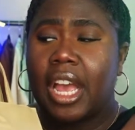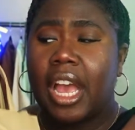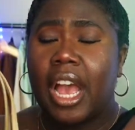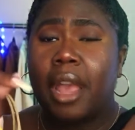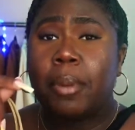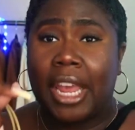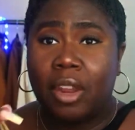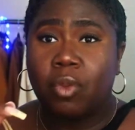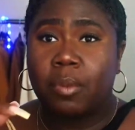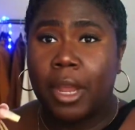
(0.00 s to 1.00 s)
I
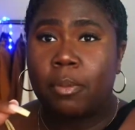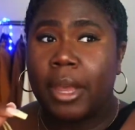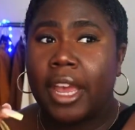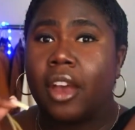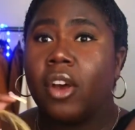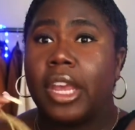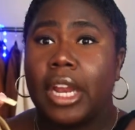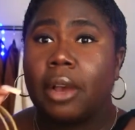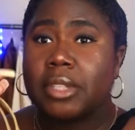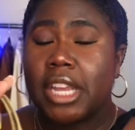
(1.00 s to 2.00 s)
paid with PayPal and
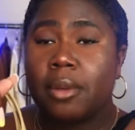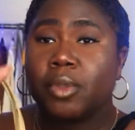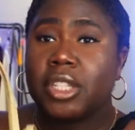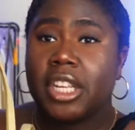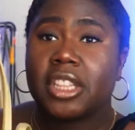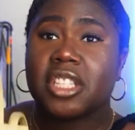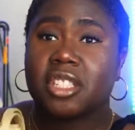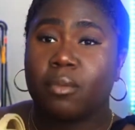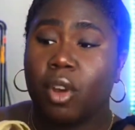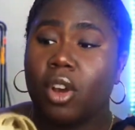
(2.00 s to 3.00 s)
I was able to get the
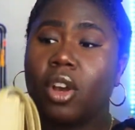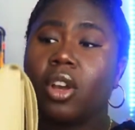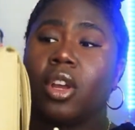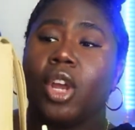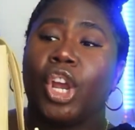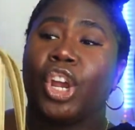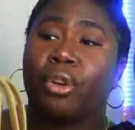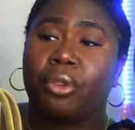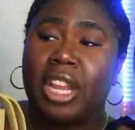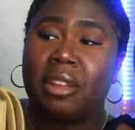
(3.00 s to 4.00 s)
small
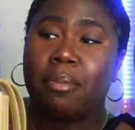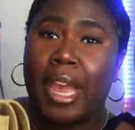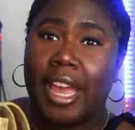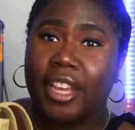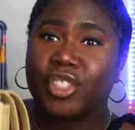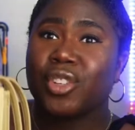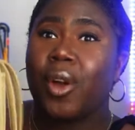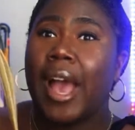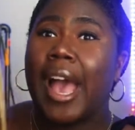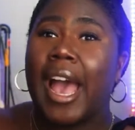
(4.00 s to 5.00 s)
cream bag.
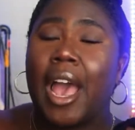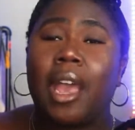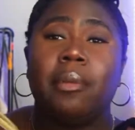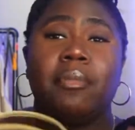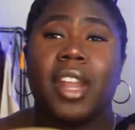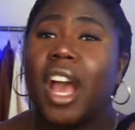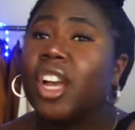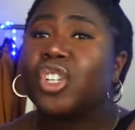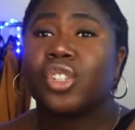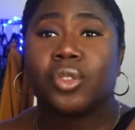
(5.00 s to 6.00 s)
So I'm
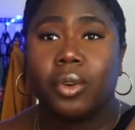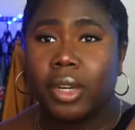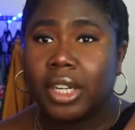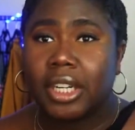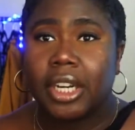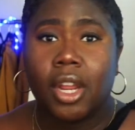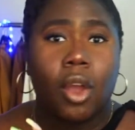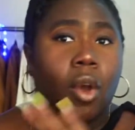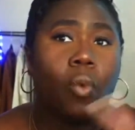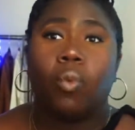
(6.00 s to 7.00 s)
not sure
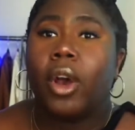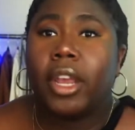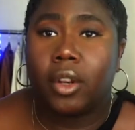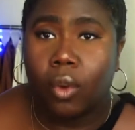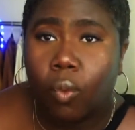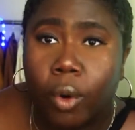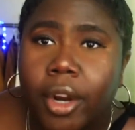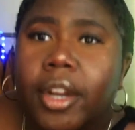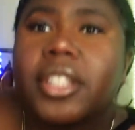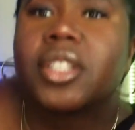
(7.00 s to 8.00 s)
what
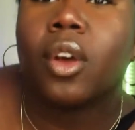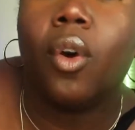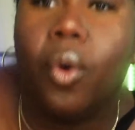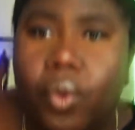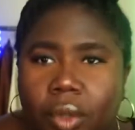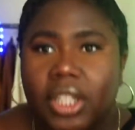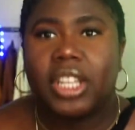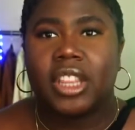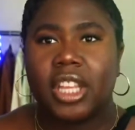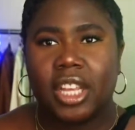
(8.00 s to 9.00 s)
works. The only
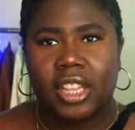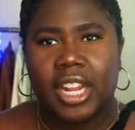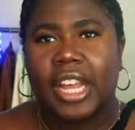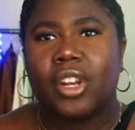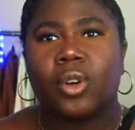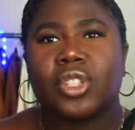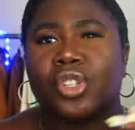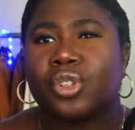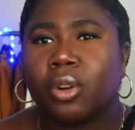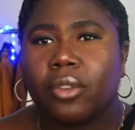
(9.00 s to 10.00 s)
thing that I know is a
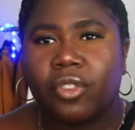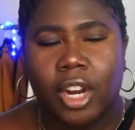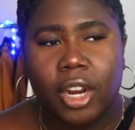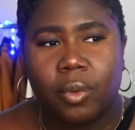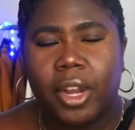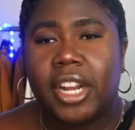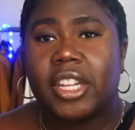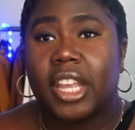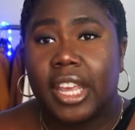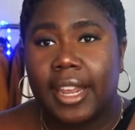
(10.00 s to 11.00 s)
surefire way
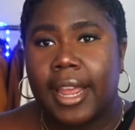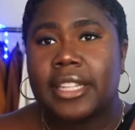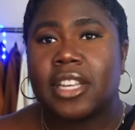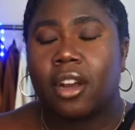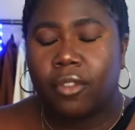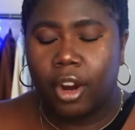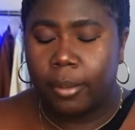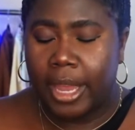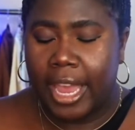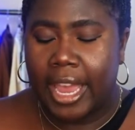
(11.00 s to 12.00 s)
to get a Telfar
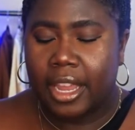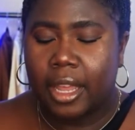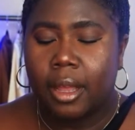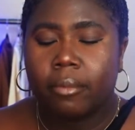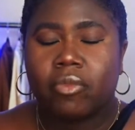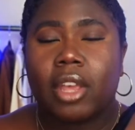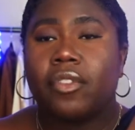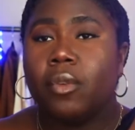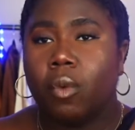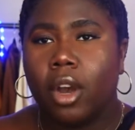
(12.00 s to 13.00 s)
bag, if
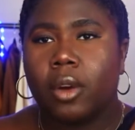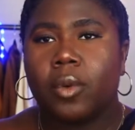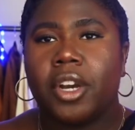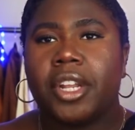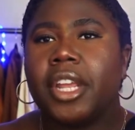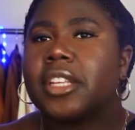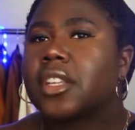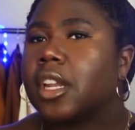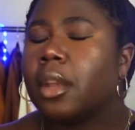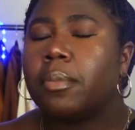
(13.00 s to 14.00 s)
you want one, is
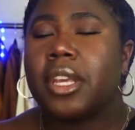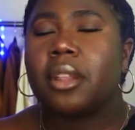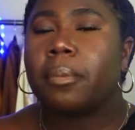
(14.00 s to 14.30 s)
gonna be the